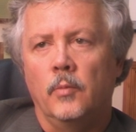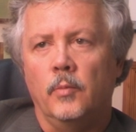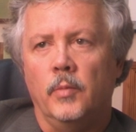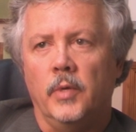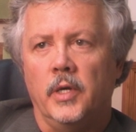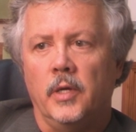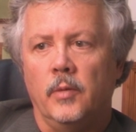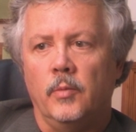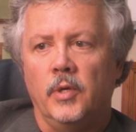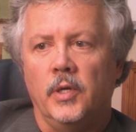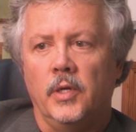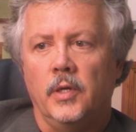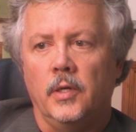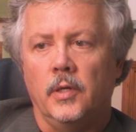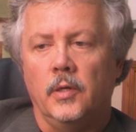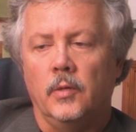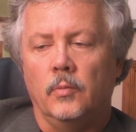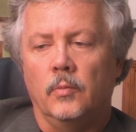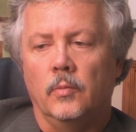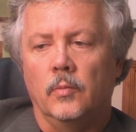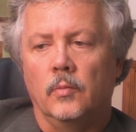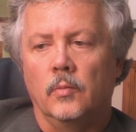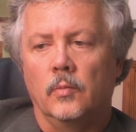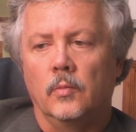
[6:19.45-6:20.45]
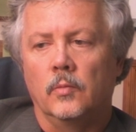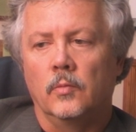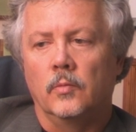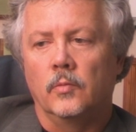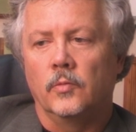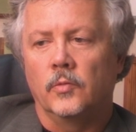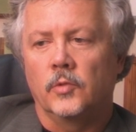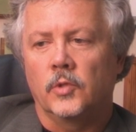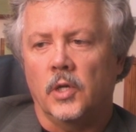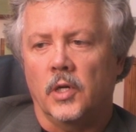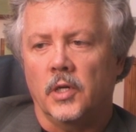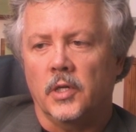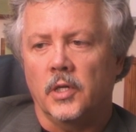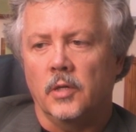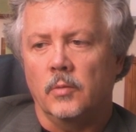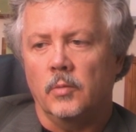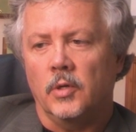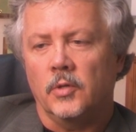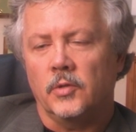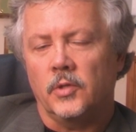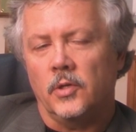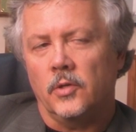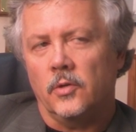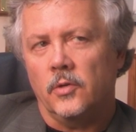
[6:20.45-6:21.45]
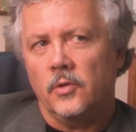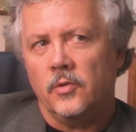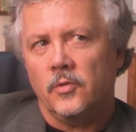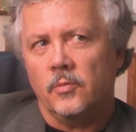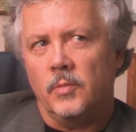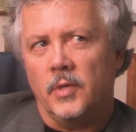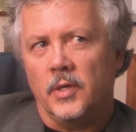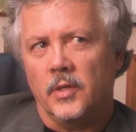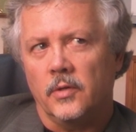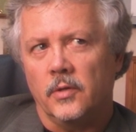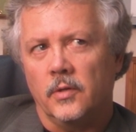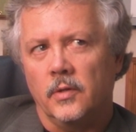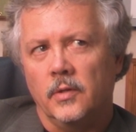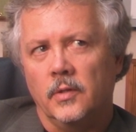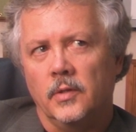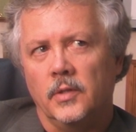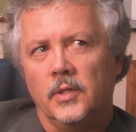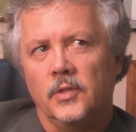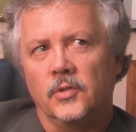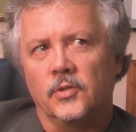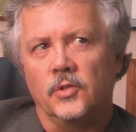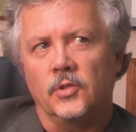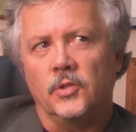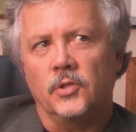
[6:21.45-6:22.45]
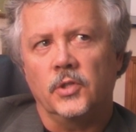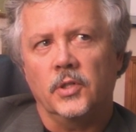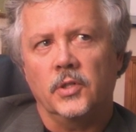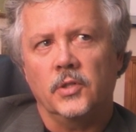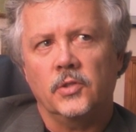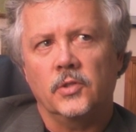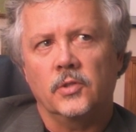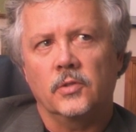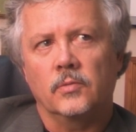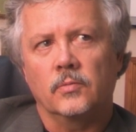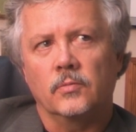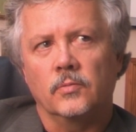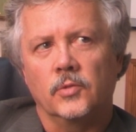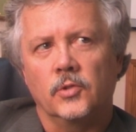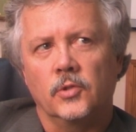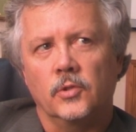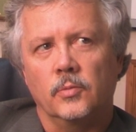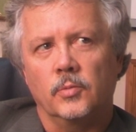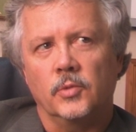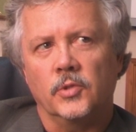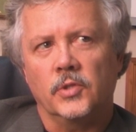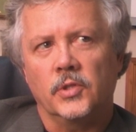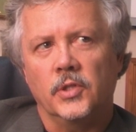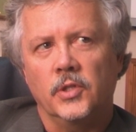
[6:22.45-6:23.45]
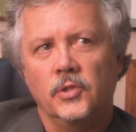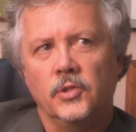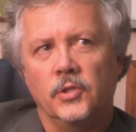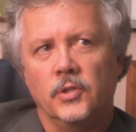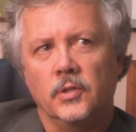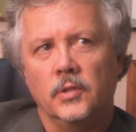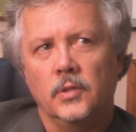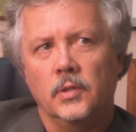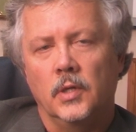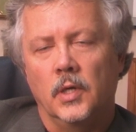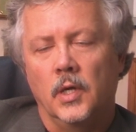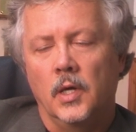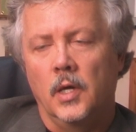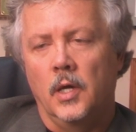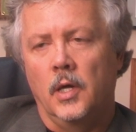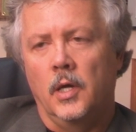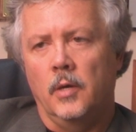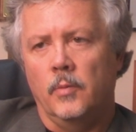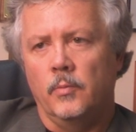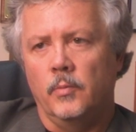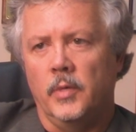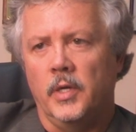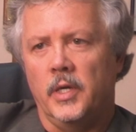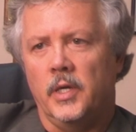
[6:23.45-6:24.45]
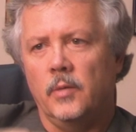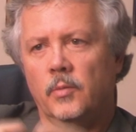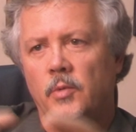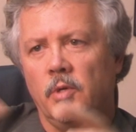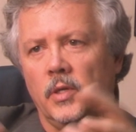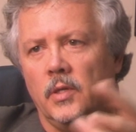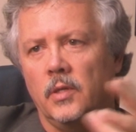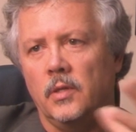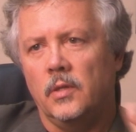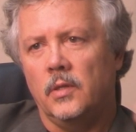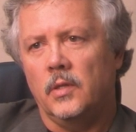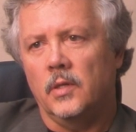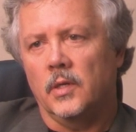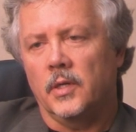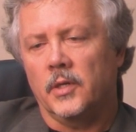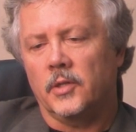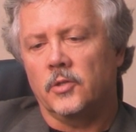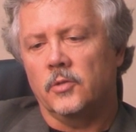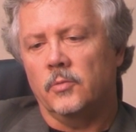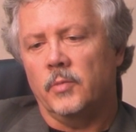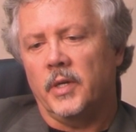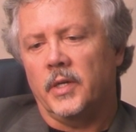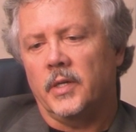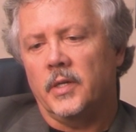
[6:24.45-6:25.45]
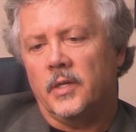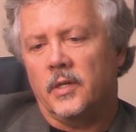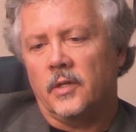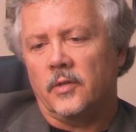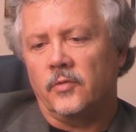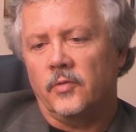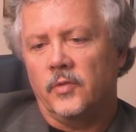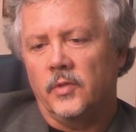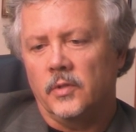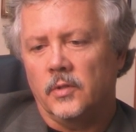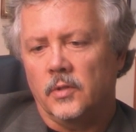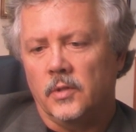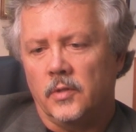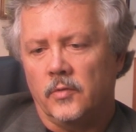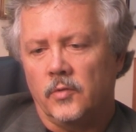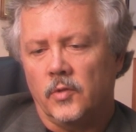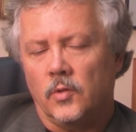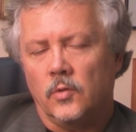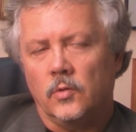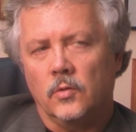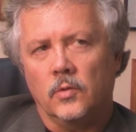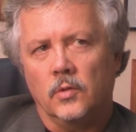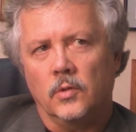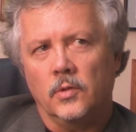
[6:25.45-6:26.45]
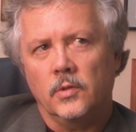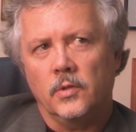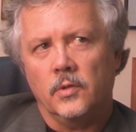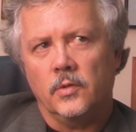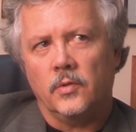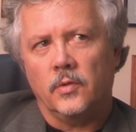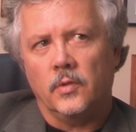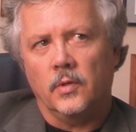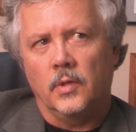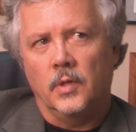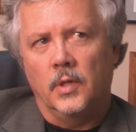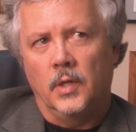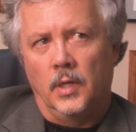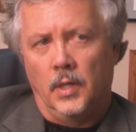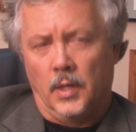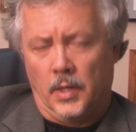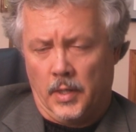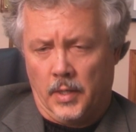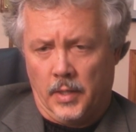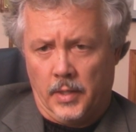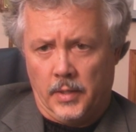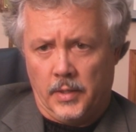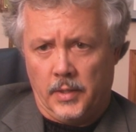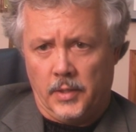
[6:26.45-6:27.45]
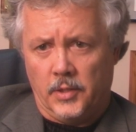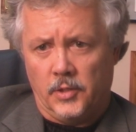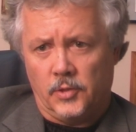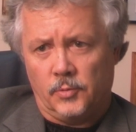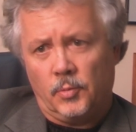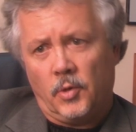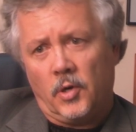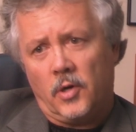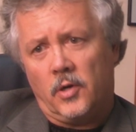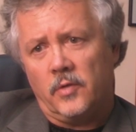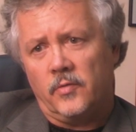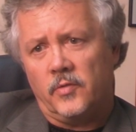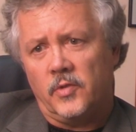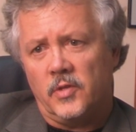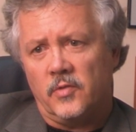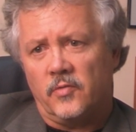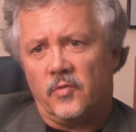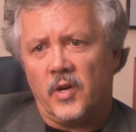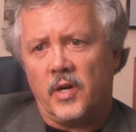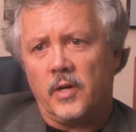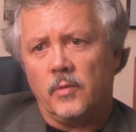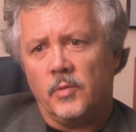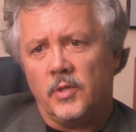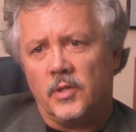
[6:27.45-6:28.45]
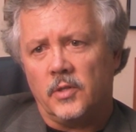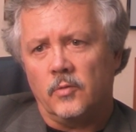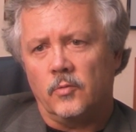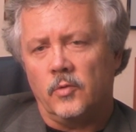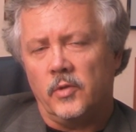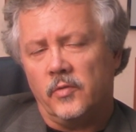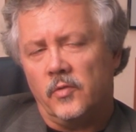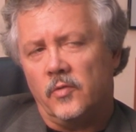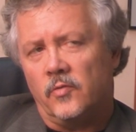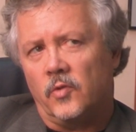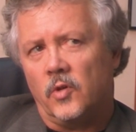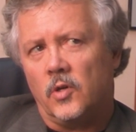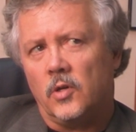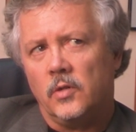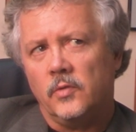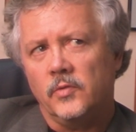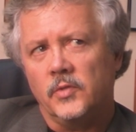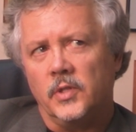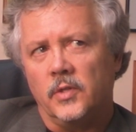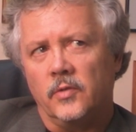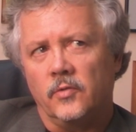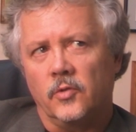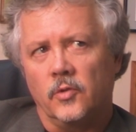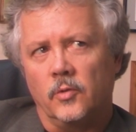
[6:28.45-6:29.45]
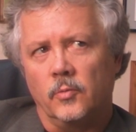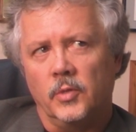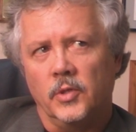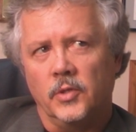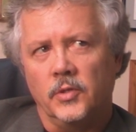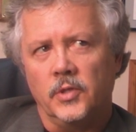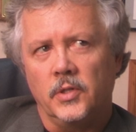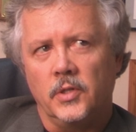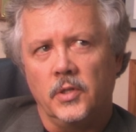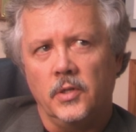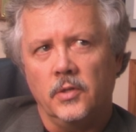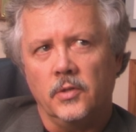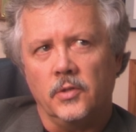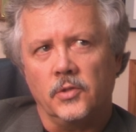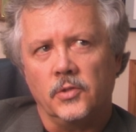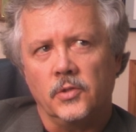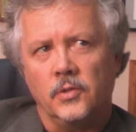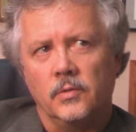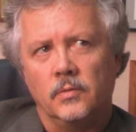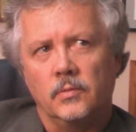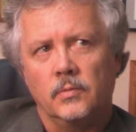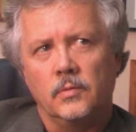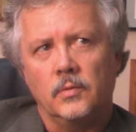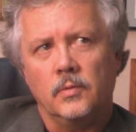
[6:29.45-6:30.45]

Maybe talking about the Earth Mother isn't just superstition. Maybe the electromagnetic field of the whole Earth is part of the environment that we've evolved in for a billion years.